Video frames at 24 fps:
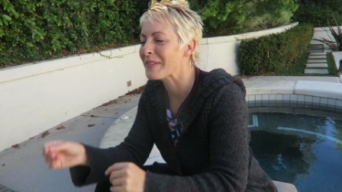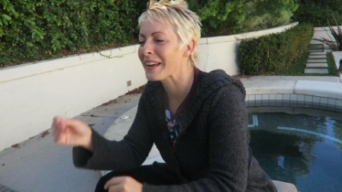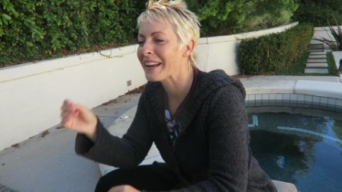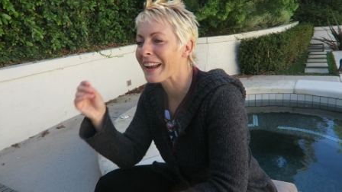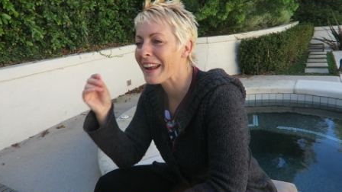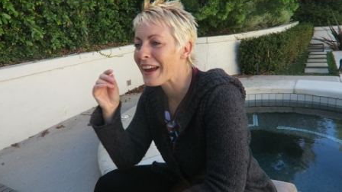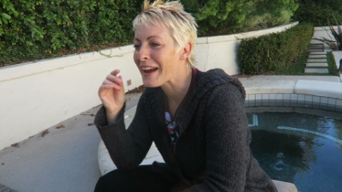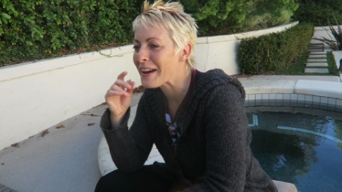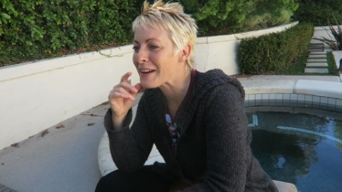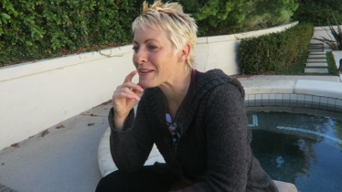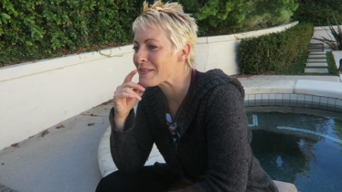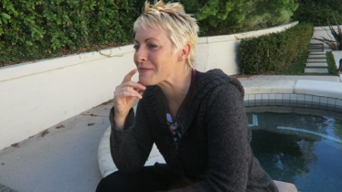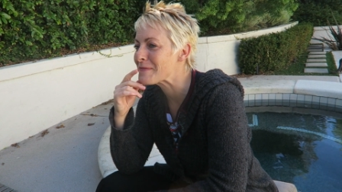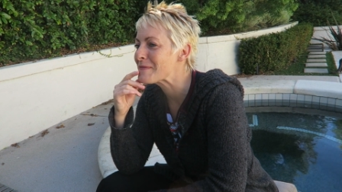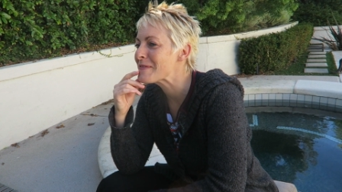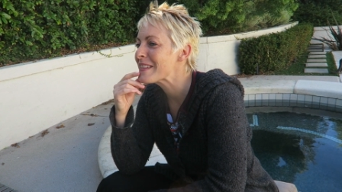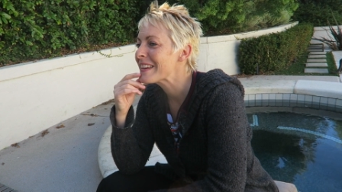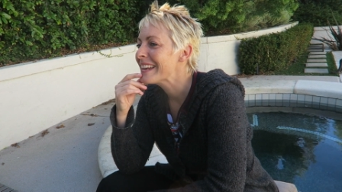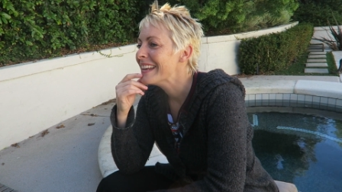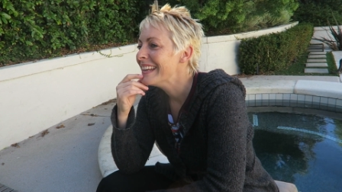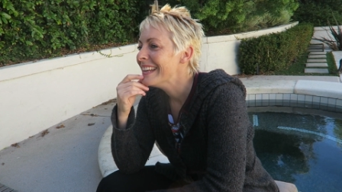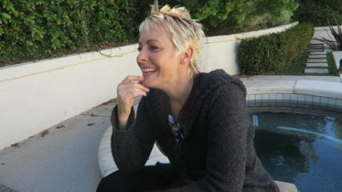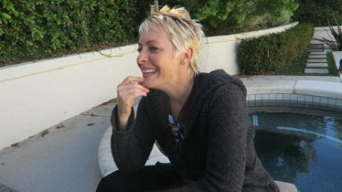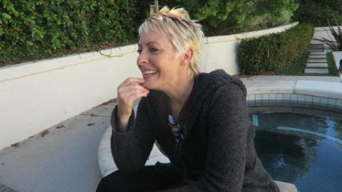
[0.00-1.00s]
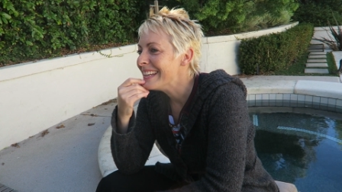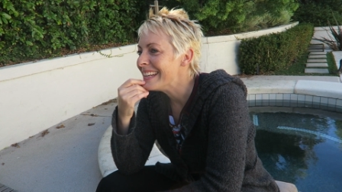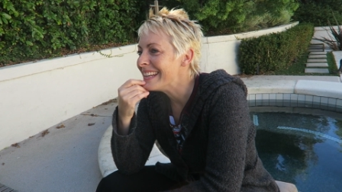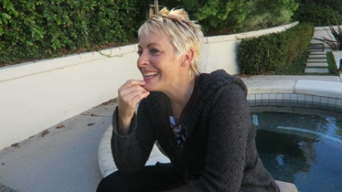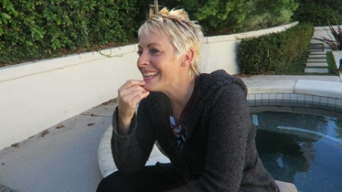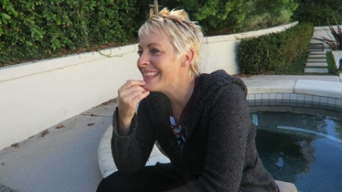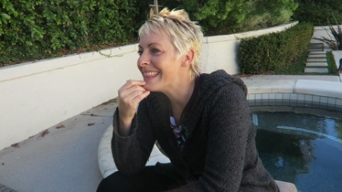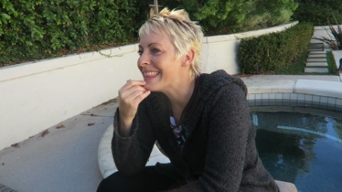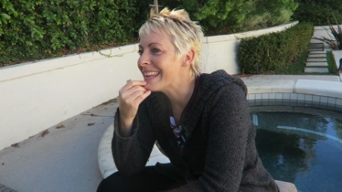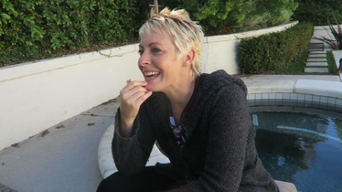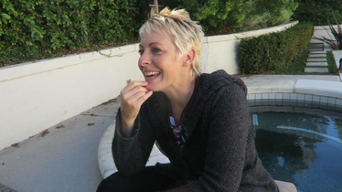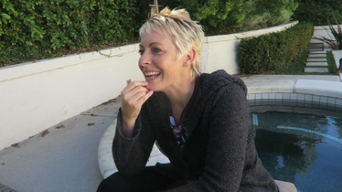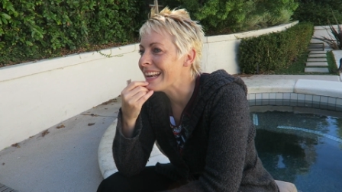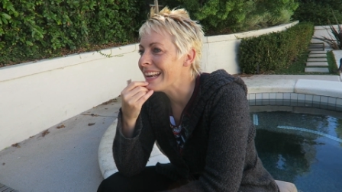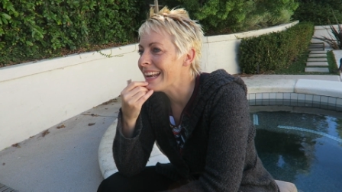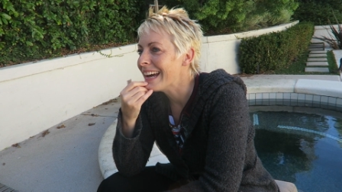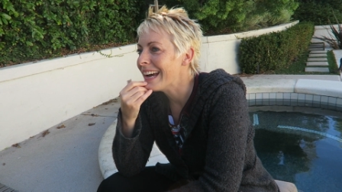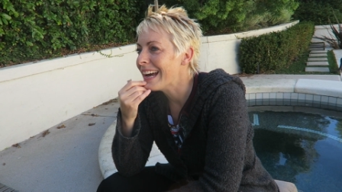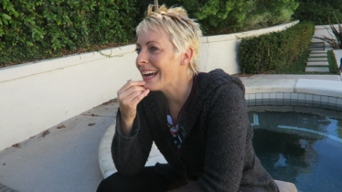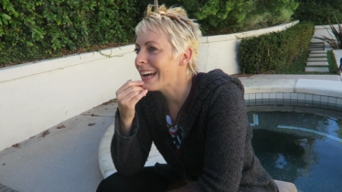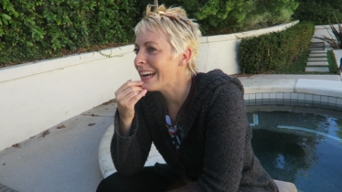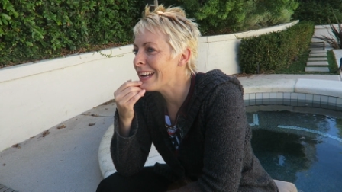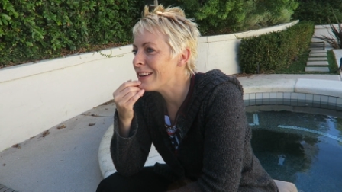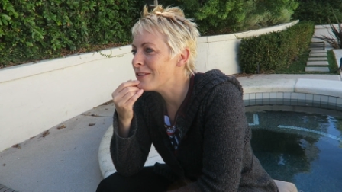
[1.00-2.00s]
but in that
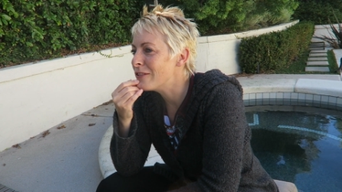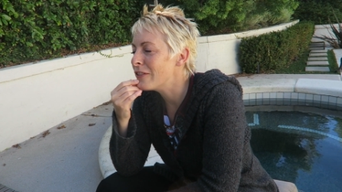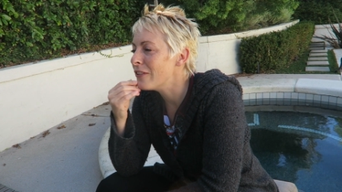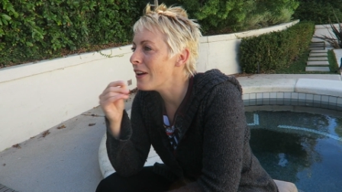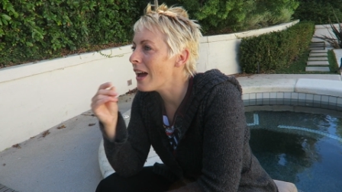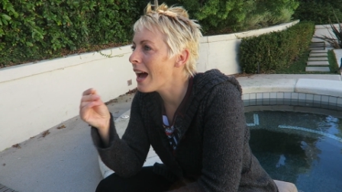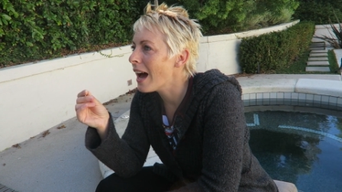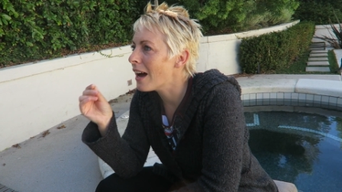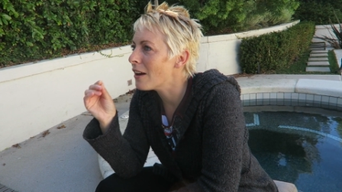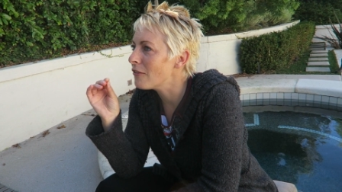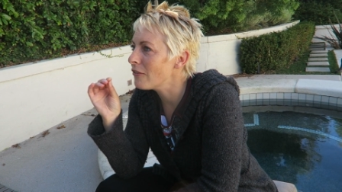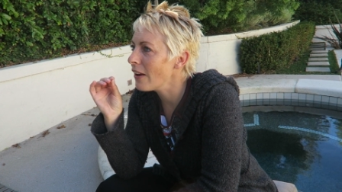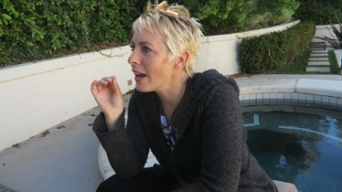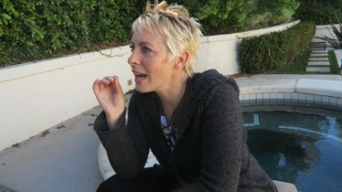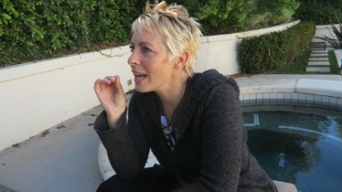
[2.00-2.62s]
I've